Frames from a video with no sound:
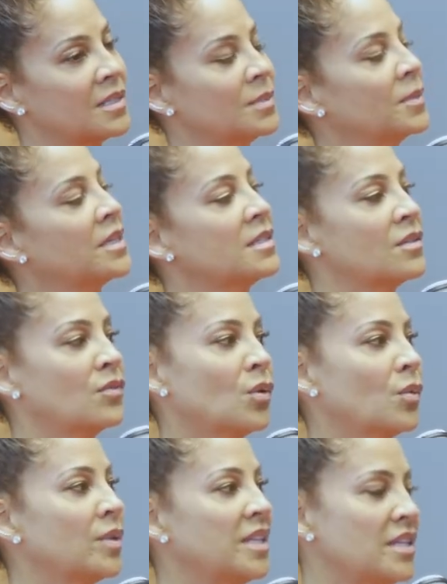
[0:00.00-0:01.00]
is because of
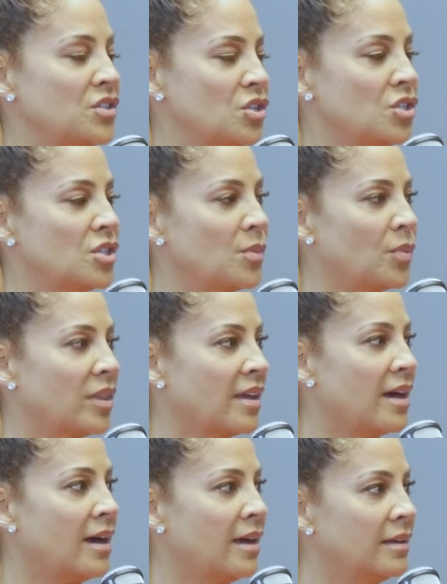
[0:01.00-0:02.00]
your relationship with
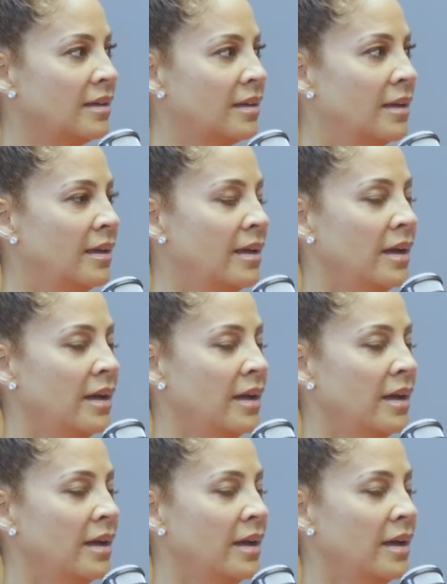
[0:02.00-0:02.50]
god mm.